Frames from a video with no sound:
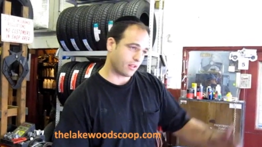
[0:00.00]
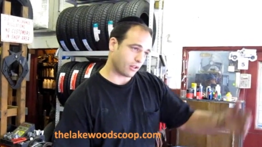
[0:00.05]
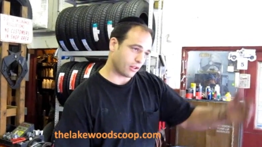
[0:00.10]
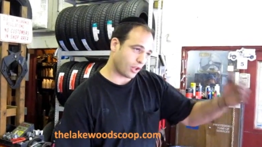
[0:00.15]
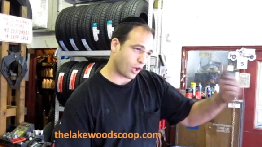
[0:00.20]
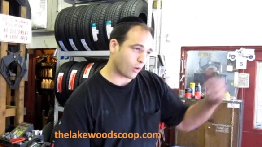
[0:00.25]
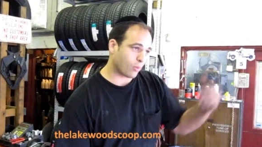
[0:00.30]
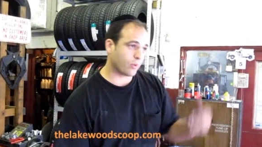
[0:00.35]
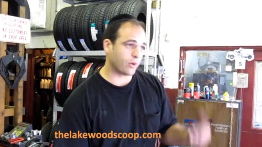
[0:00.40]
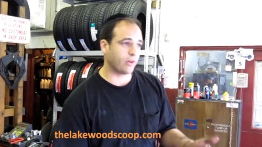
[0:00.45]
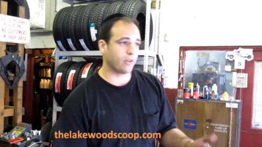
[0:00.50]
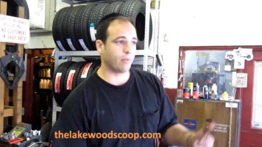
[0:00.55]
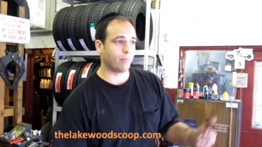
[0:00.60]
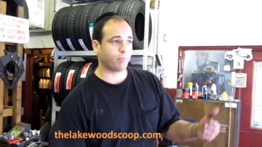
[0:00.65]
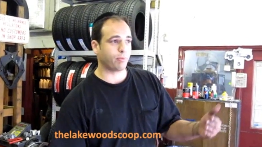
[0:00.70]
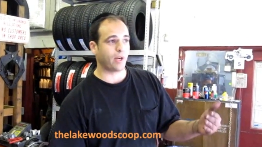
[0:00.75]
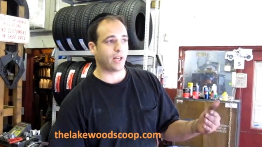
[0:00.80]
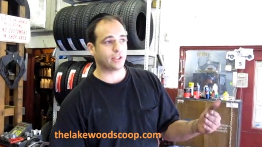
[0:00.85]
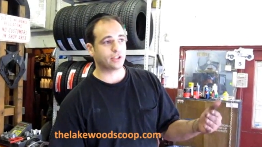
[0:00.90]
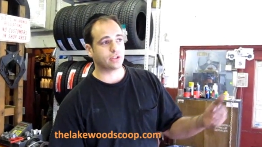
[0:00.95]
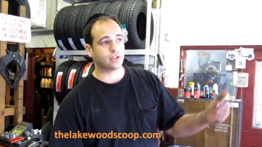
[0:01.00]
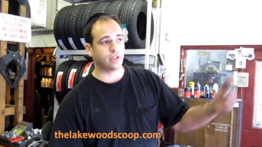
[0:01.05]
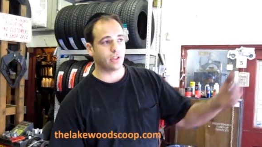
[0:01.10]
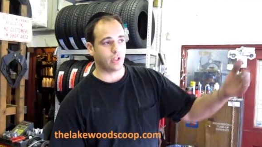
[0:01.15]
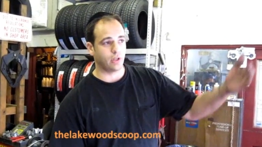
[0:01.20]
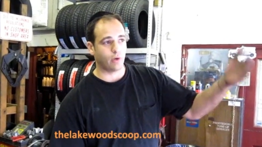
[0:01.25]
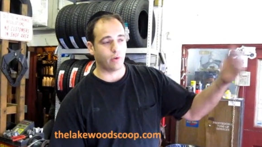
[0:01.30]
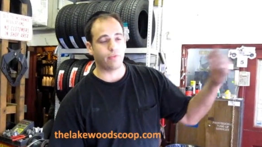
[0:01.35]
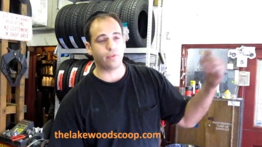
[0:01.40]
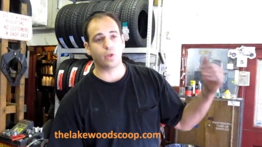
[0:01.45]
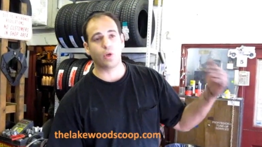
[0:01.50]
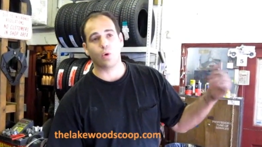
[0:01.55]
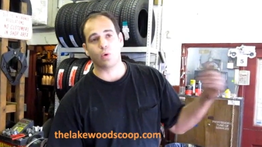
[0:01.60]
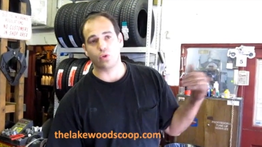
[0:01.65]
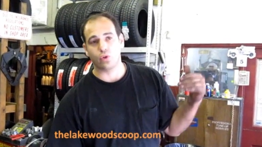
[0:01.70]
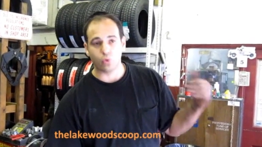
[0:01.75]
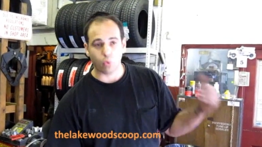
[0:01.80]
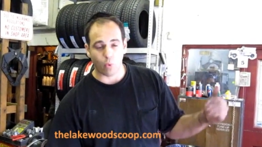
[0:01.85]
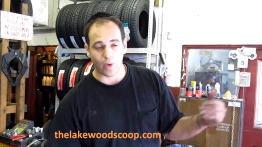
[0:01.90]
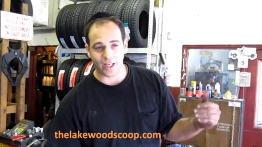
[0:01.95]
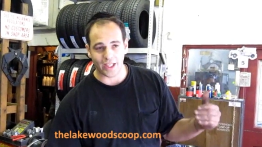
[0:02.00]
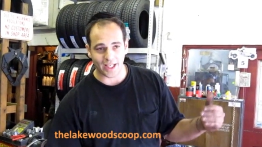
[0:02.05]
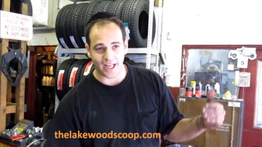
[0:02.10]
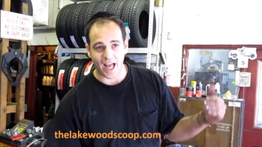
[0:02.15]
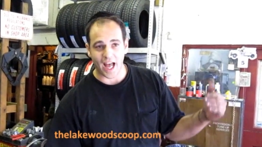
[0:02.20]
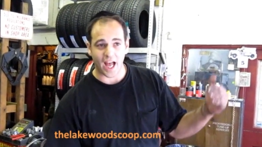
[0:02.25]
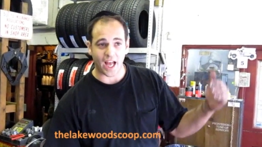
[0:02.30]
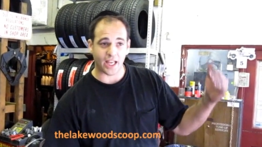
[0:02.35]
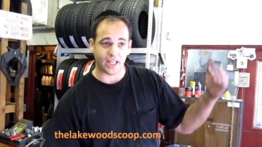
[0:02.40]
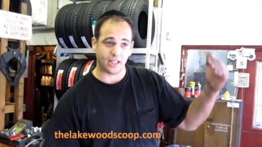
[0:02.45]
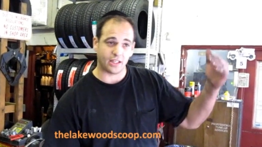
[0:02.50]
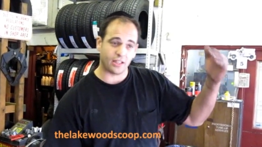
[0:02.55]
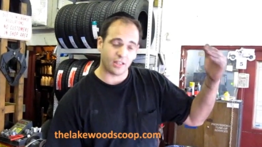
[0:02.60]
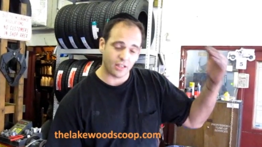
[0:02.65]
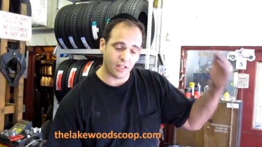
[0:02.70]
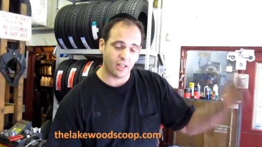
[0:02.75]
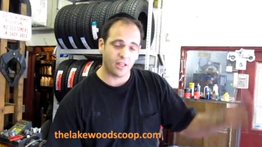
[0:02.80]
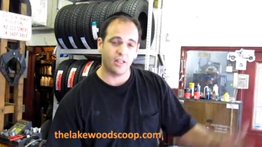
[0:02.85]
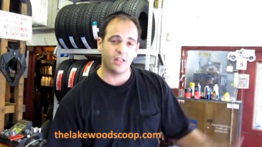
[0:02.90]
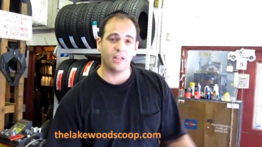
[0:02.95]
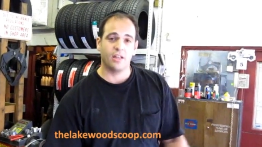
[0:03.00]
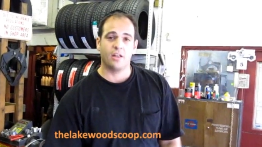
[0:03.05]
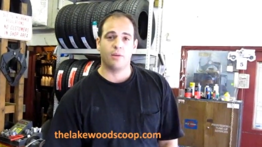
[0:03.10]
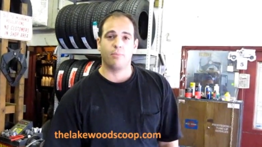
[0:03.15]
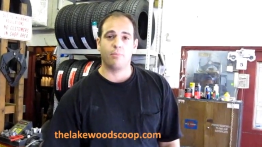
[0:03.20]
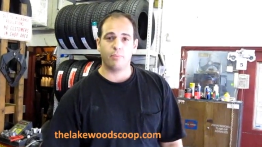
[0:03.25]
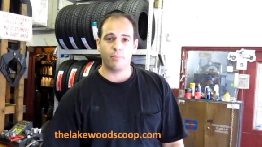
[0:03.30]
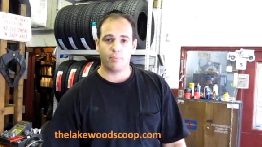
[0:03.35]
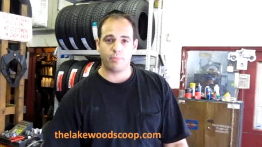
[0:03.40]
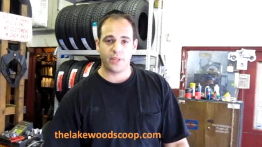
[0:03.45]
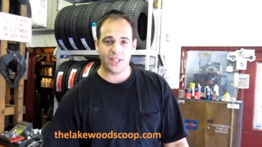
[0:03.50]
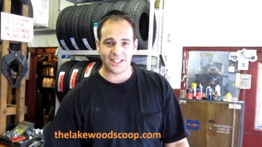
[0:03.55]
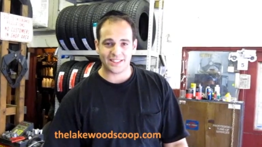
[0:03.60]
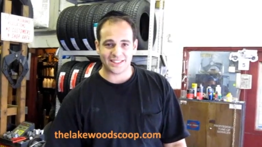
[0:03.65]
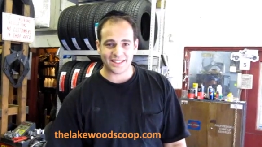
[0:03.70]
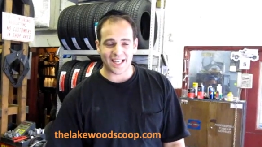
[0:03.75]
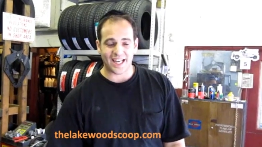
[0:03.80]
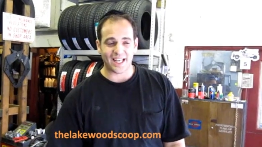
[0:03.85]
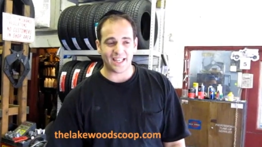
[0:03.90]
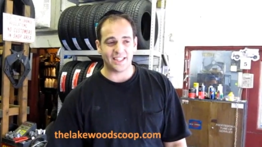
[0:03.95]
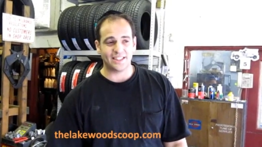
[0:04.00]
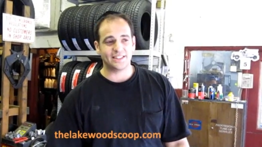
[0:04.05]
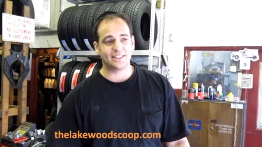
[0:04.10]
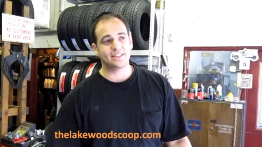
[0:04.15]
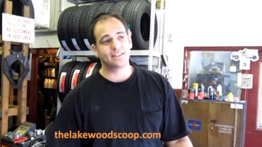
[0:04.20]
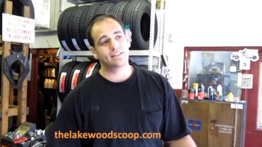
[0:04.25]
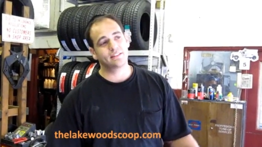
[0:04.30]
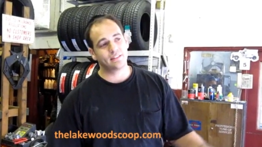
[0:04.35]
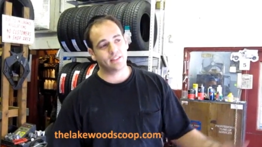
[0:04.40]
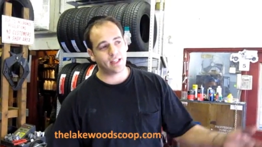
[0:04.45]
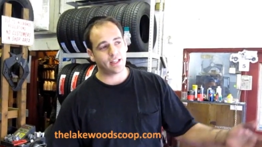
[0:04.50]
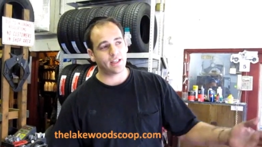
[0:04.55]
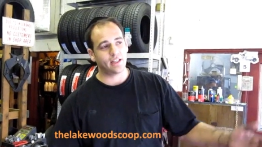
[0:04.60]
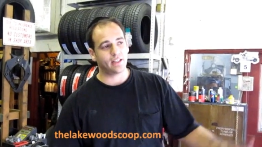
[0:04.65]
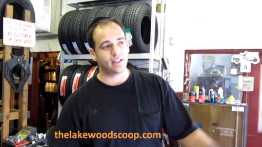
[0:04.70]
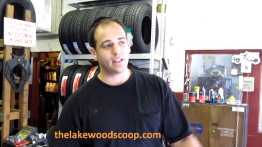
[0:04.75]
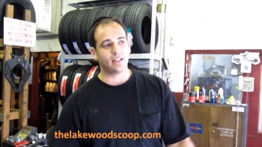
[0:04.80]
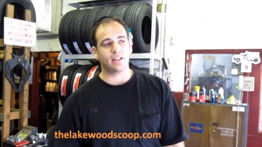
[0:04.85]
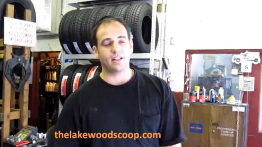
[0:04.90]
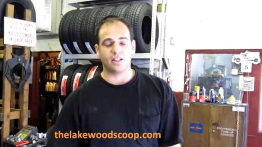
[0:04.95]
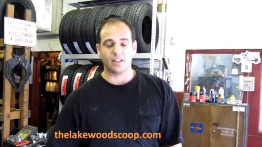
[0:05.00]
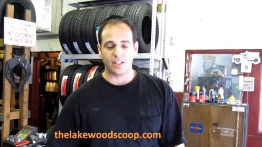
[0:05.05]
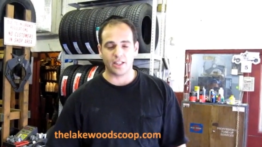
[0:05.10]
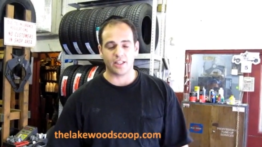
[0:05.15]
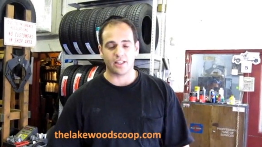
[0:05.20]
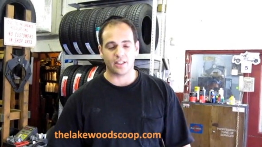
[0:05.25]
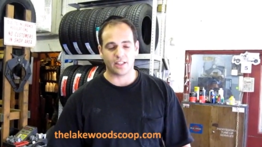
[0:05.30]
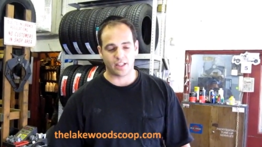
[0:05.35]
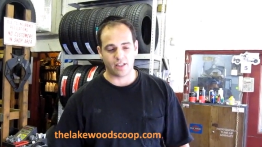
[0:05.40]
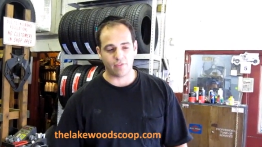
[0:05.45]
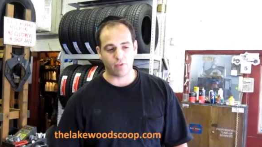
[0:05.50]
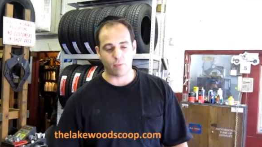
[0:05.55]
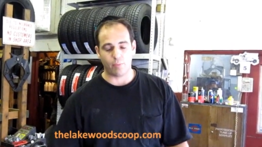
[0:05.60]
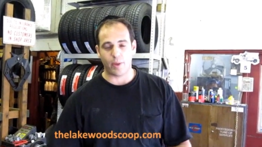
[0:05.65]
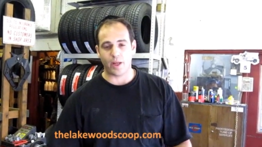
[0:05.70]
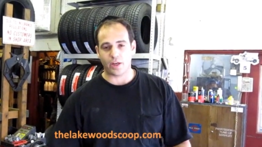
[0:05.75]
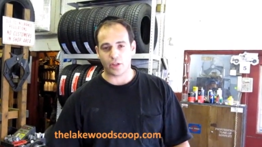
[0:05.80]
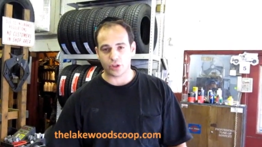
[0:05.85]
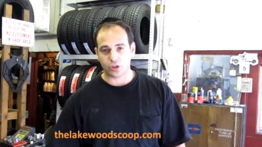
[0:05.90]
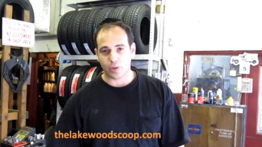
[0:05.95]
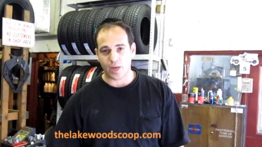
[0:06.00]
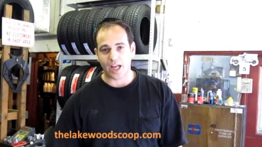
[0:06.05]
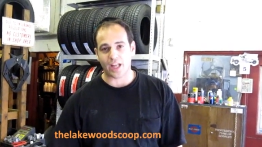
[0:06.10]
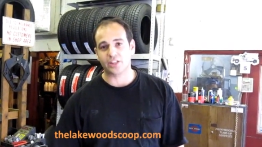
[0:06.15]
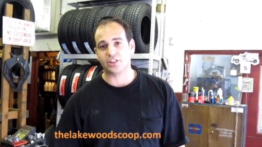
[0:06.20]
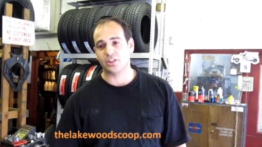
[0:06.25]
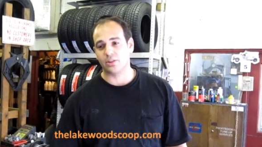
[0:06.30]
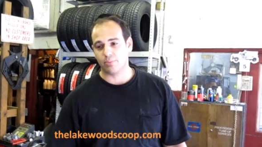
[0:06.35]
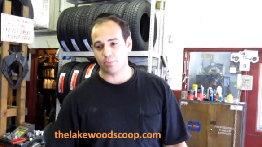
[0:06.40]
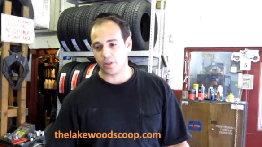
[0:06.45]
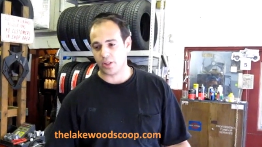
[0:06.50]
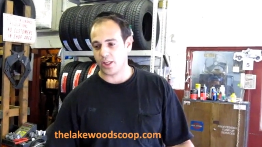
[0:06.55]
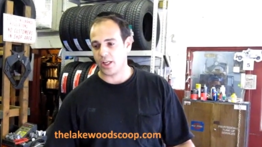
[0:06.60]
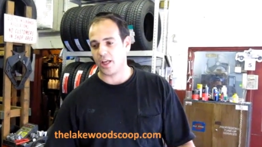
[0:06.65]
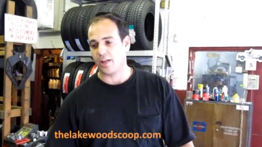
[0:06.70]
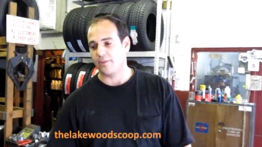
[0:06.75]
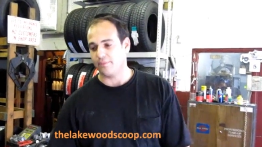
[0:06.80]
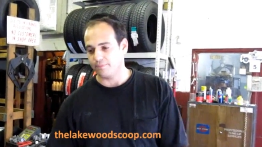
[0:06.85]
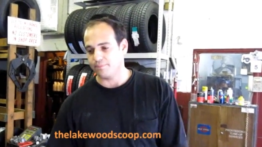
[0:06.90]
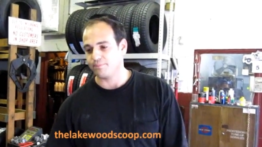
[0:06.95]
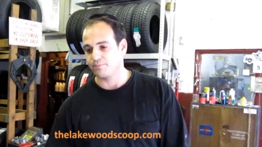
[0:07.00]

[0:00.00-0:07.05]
The lower the pressure, if you go to 29 PSIs, then it'll give you better traction, but again,